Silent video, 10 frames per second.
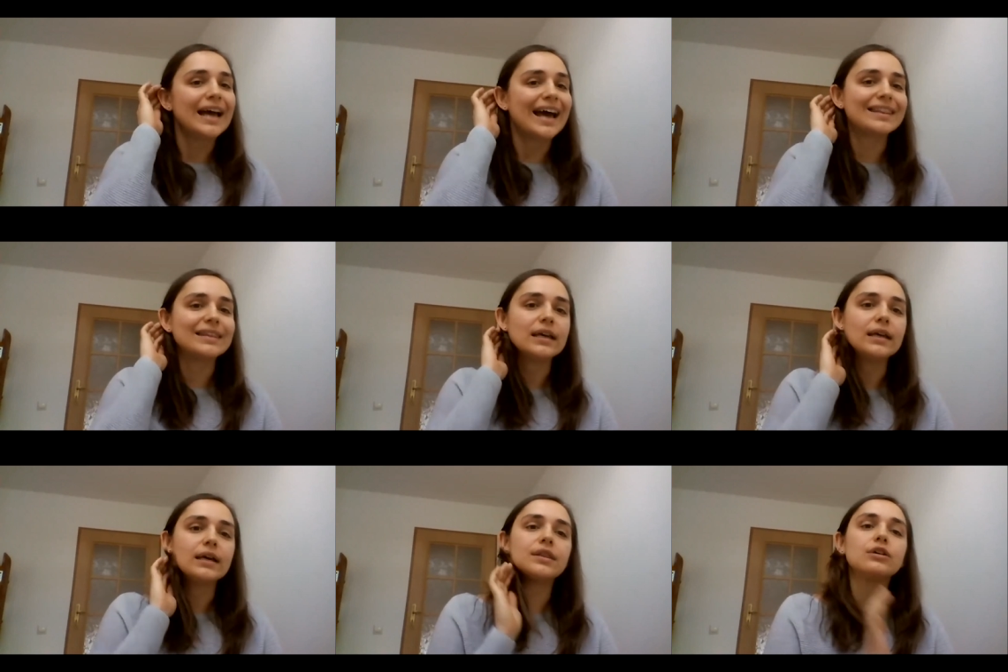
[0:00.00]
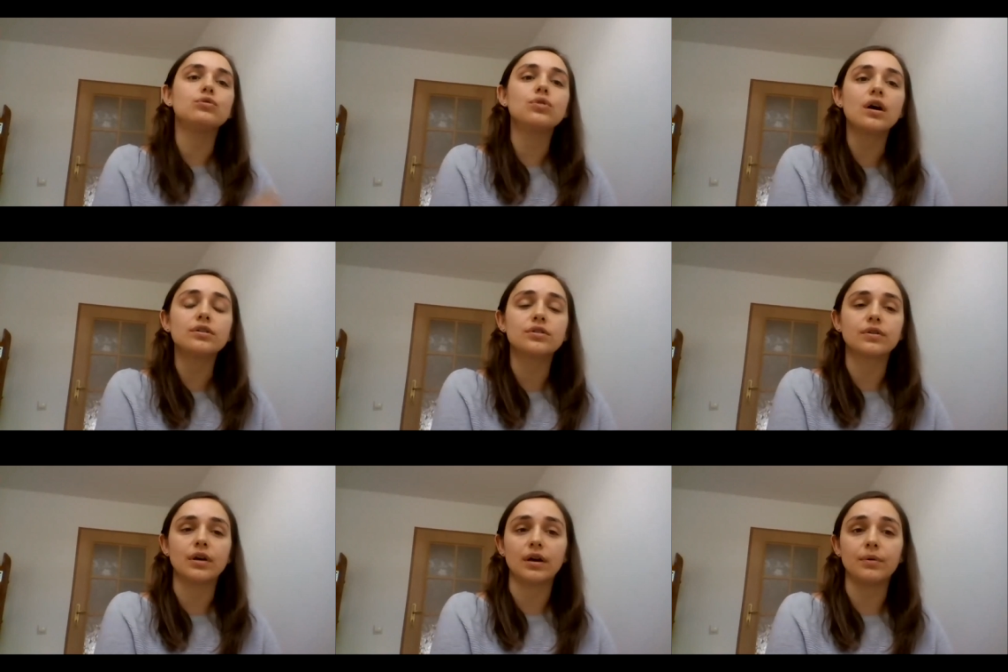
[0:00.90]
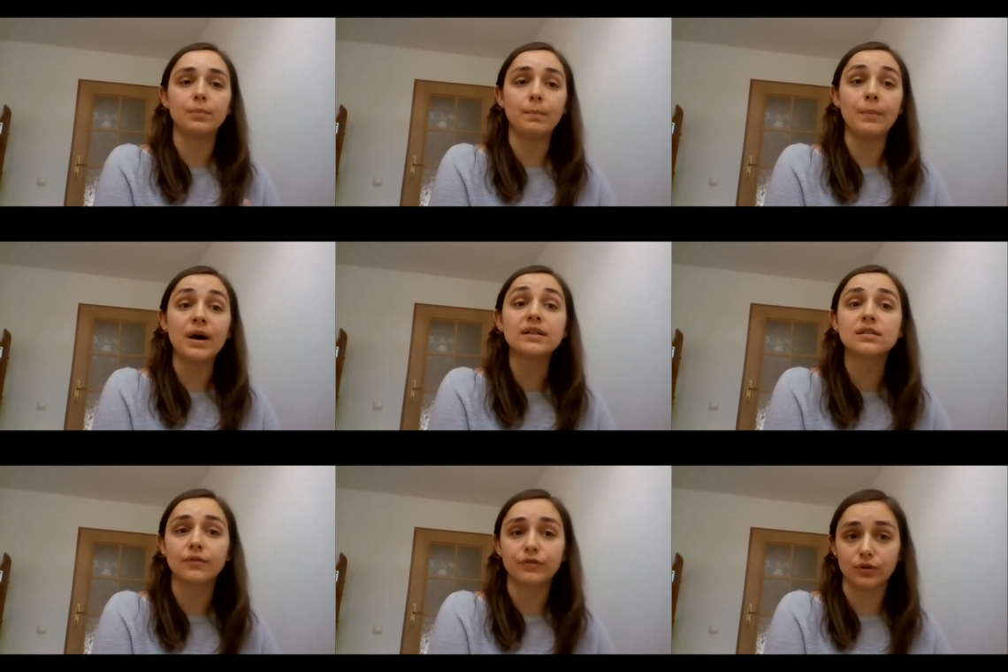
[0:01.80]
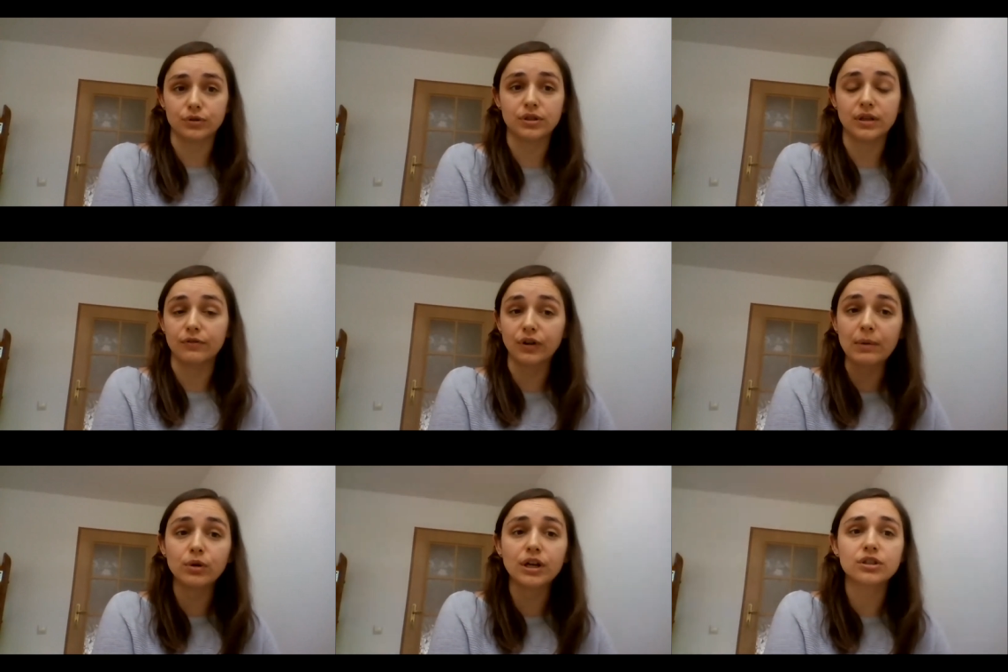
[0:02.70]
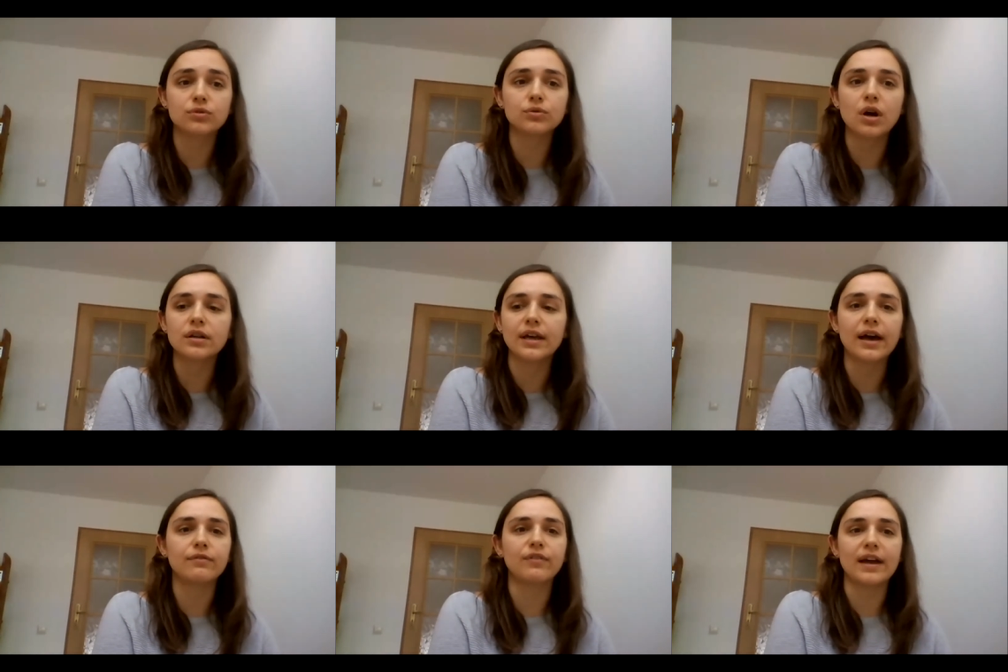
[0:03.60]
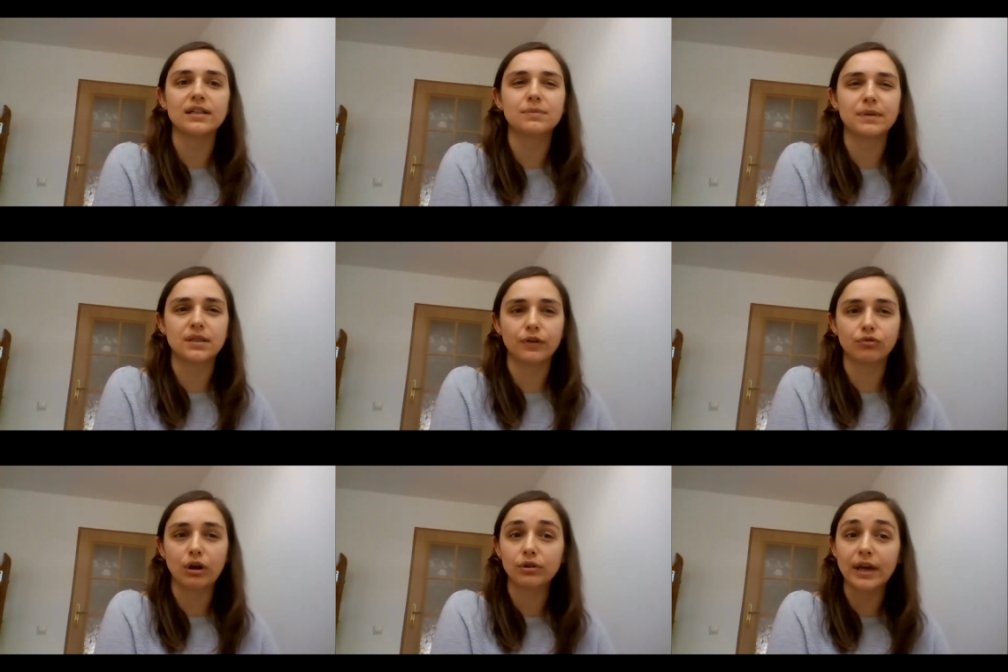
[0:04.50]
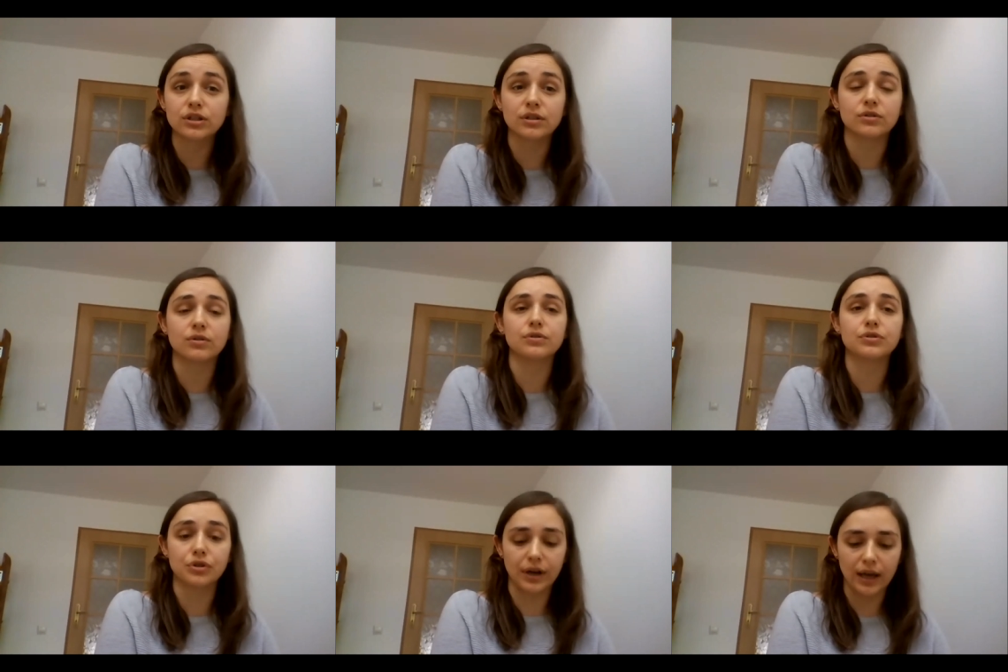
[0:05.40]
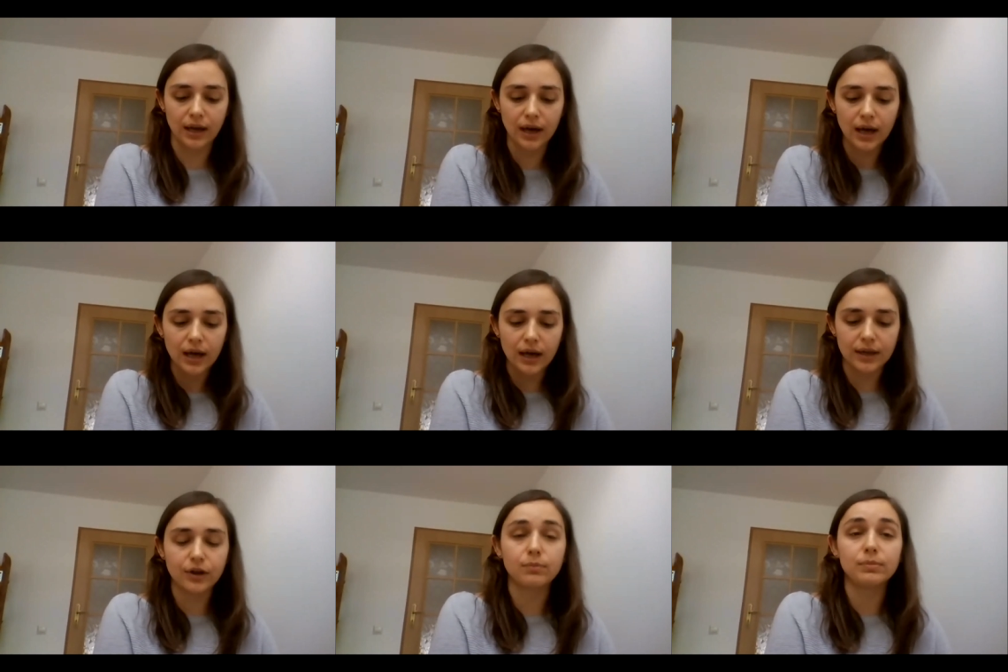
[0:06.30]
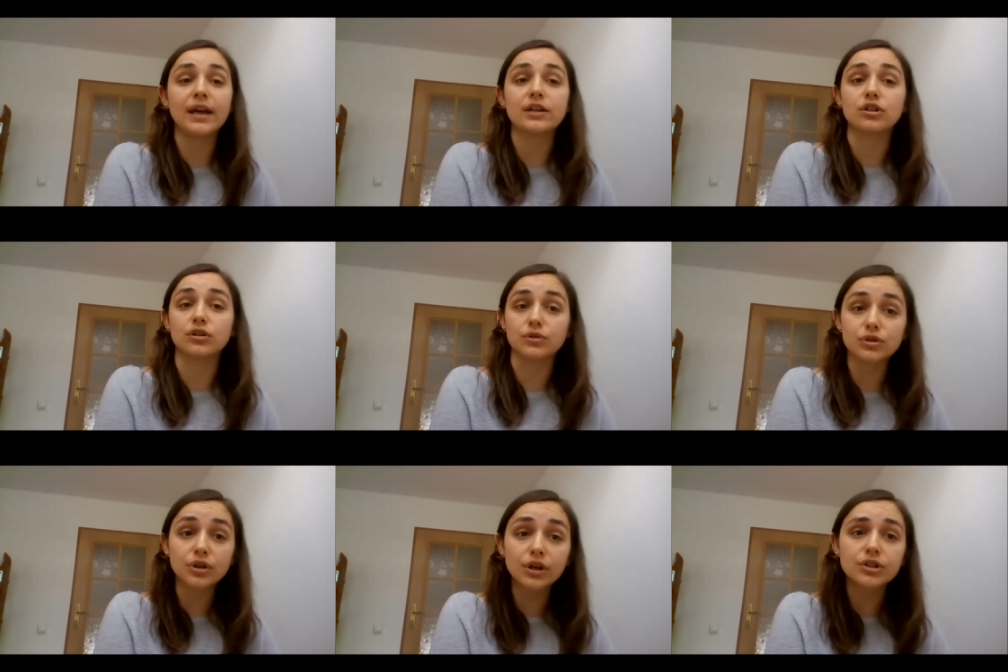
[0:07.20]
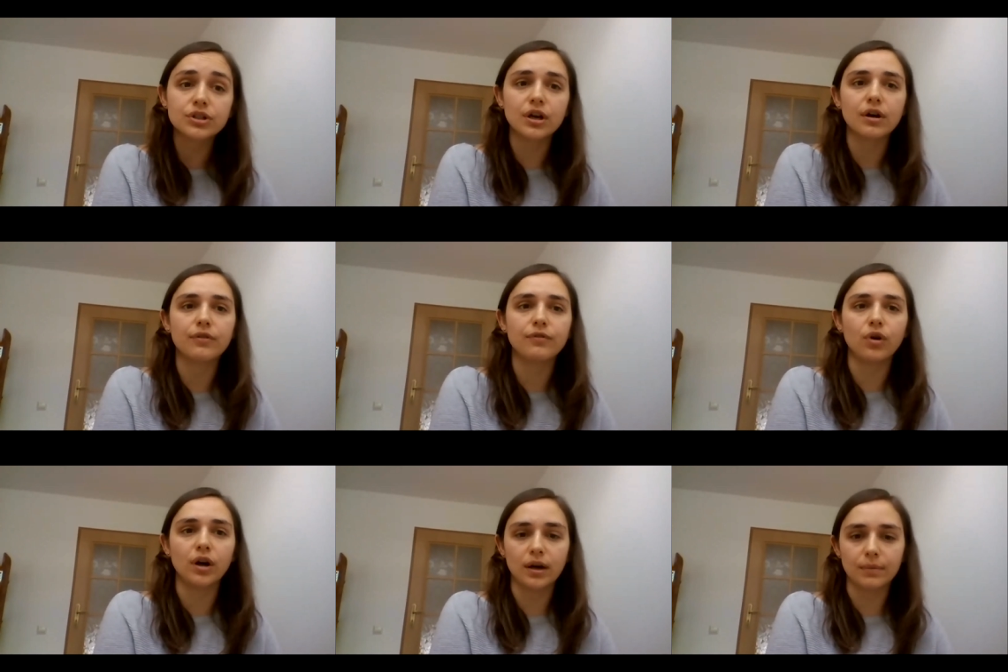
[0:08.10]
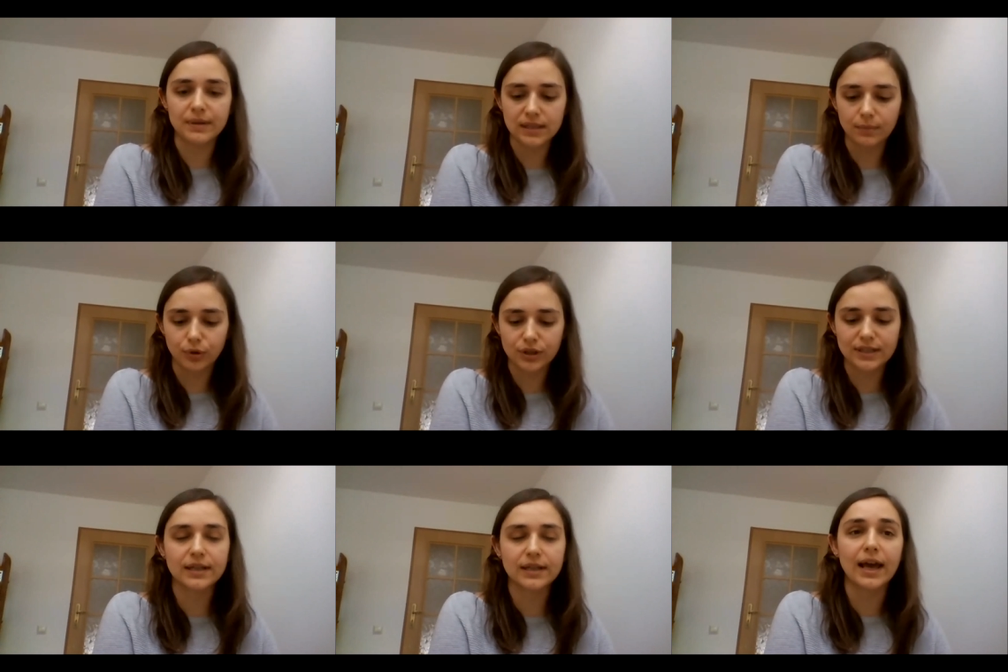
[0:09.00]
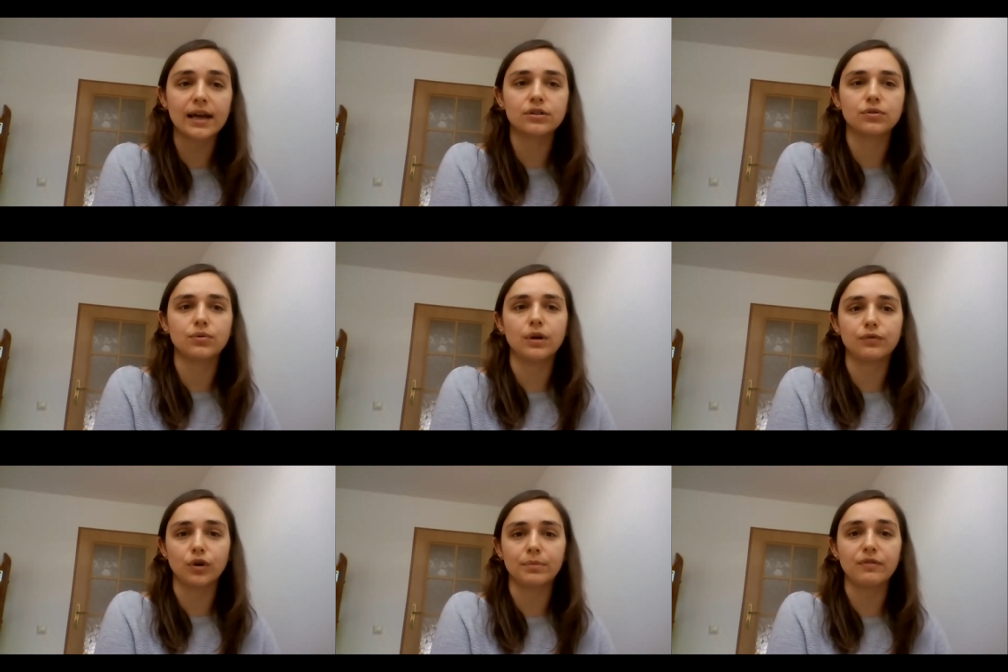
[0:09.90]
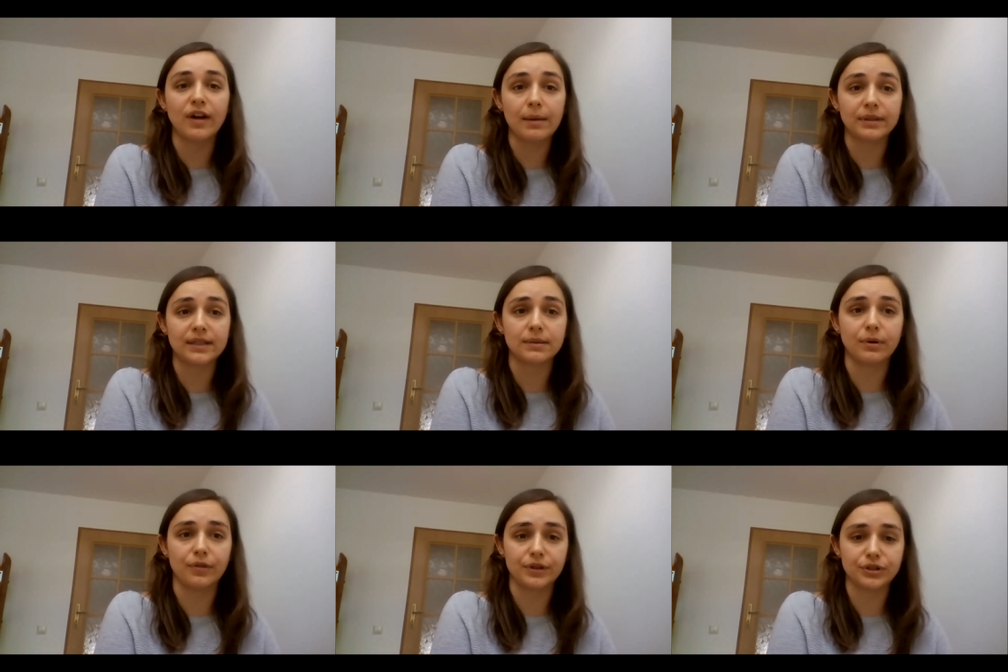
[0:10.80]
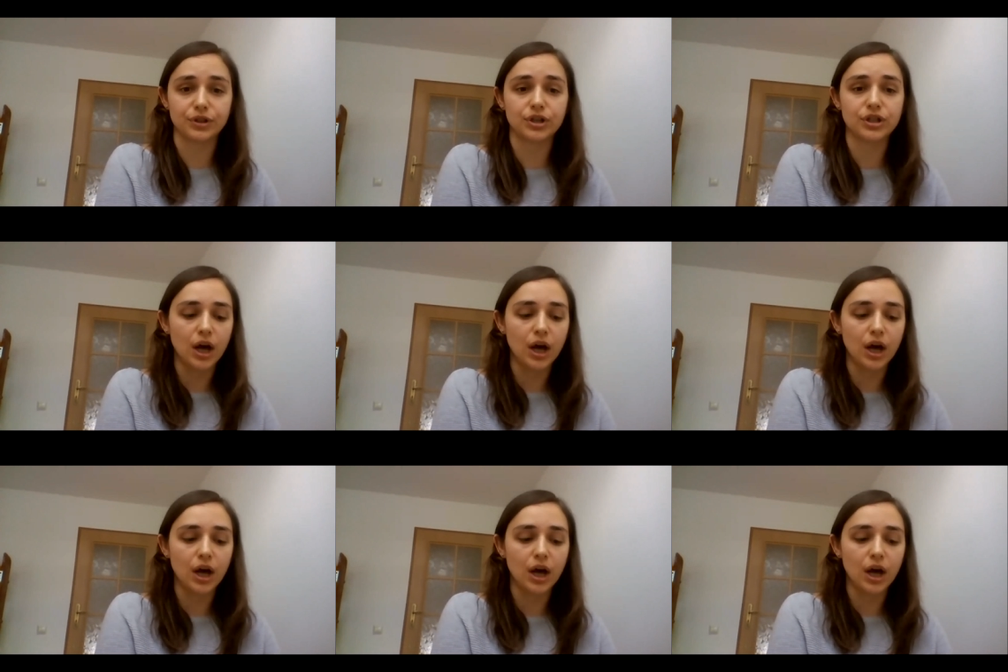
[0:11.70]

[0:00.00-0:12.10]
And they, they do not, uh, most of those uh, frameworks do not have any specific regulations concerning uh, the obligation to search uh, for a missing person and to inform the families about the search.